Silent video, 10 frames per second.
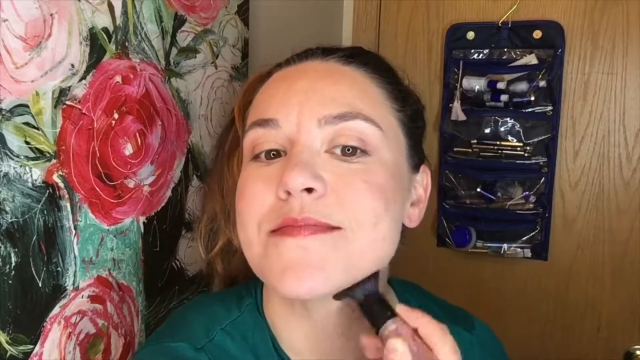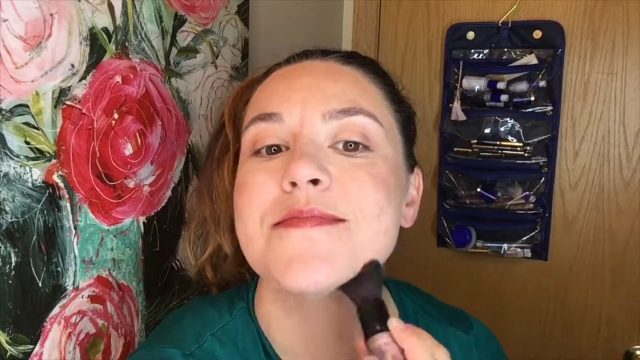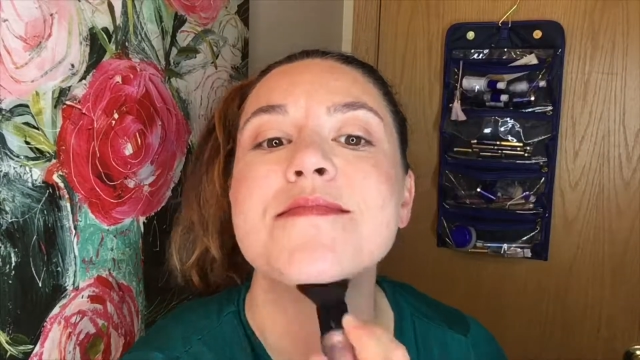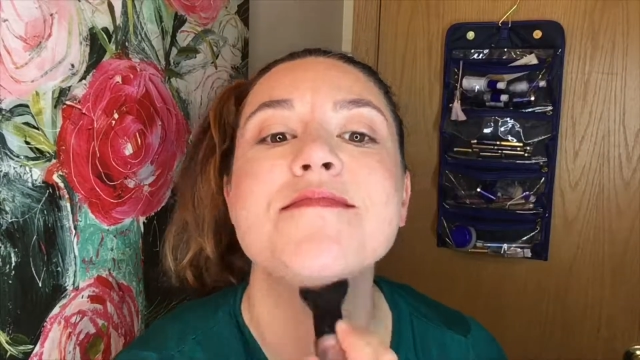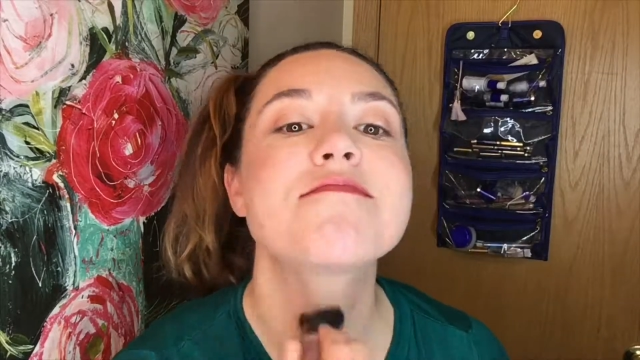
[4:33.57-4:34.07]

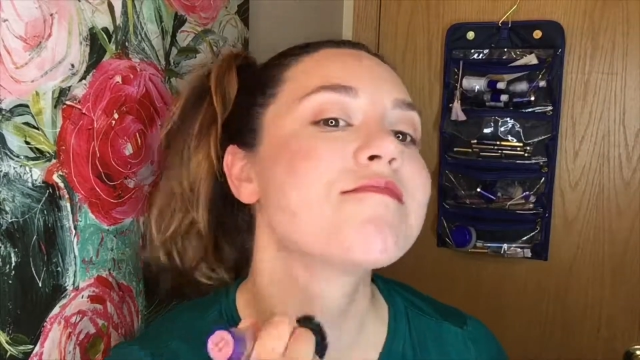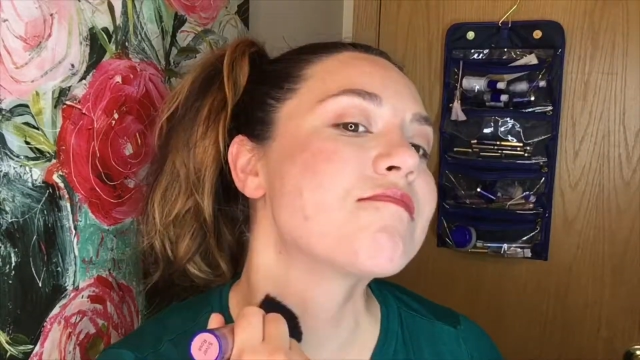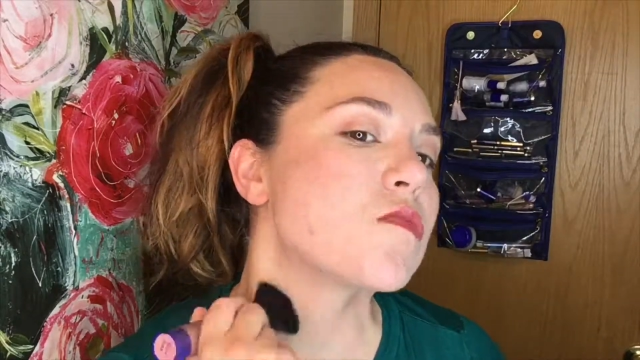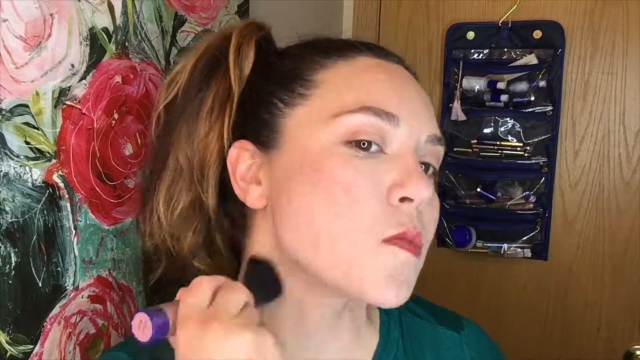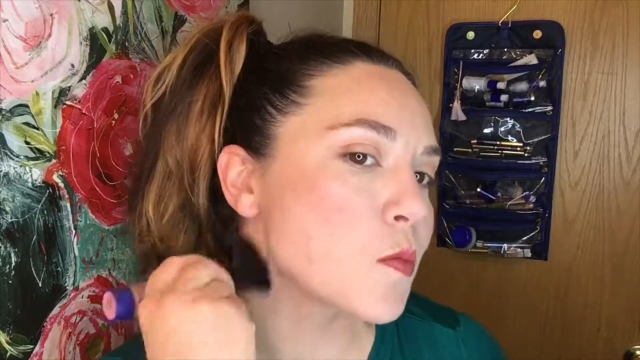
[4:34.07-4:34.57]
Make sure
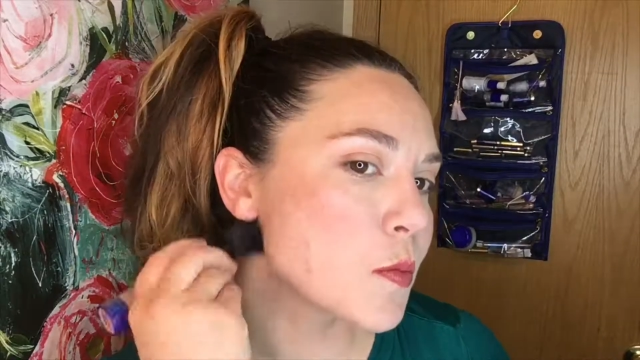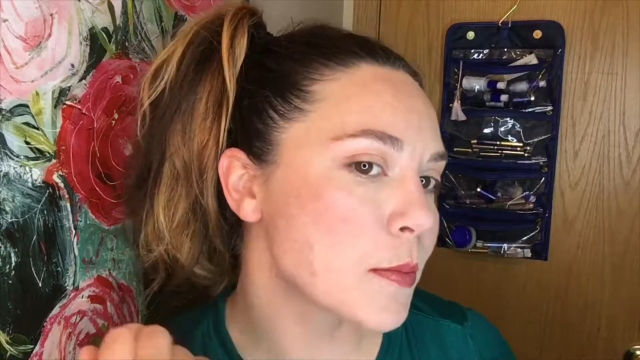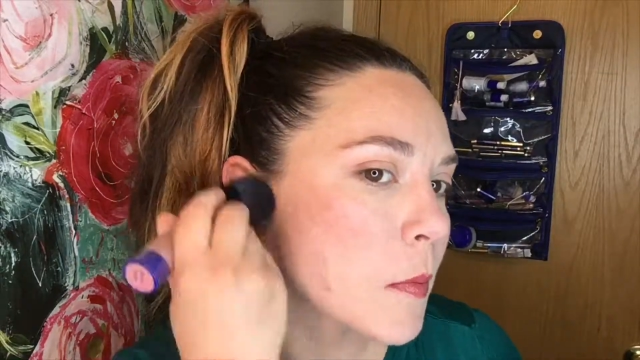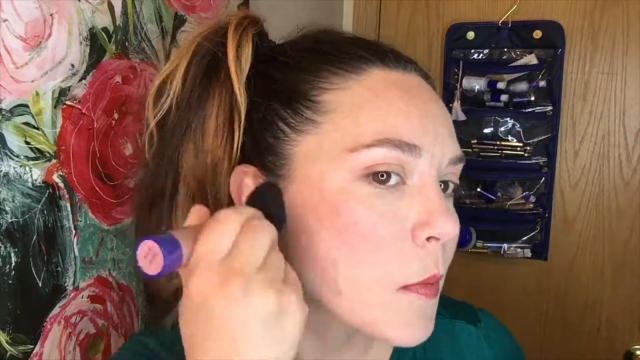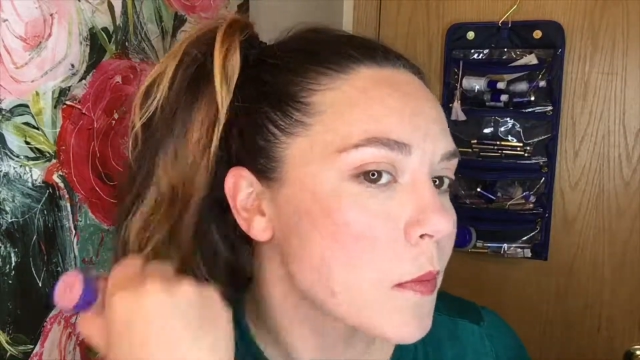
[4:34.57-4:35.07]
you
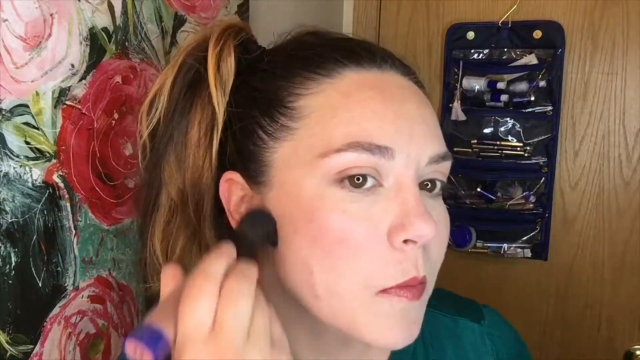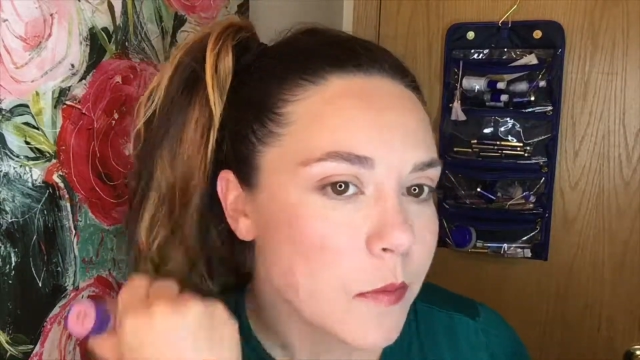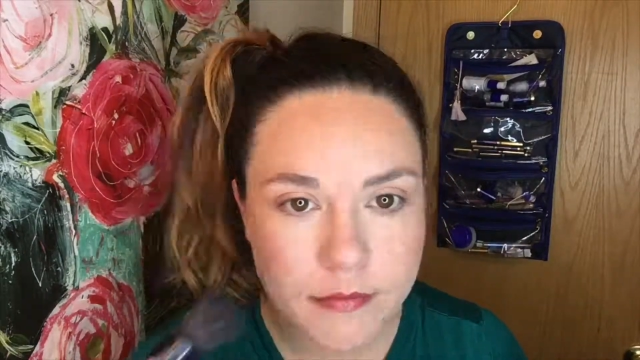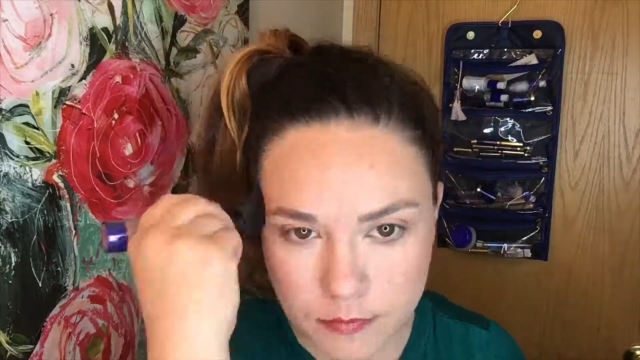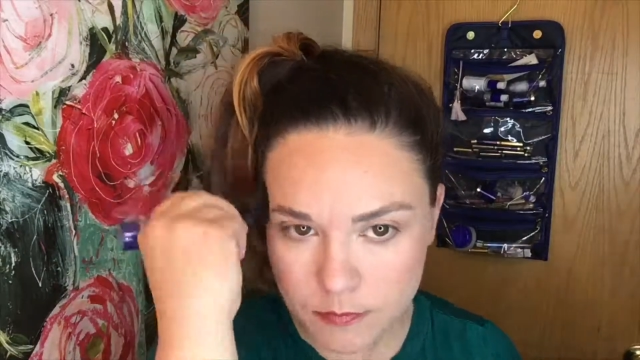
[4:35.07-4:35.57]
do
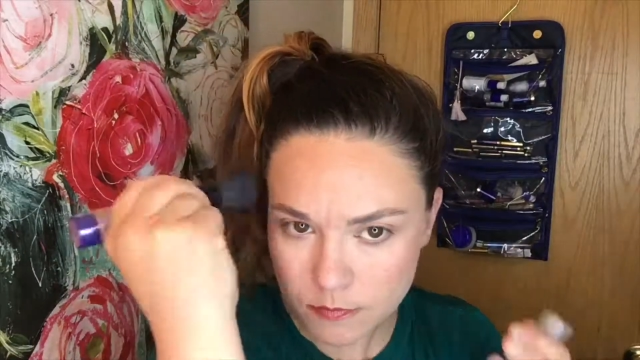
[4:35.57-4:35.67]
sort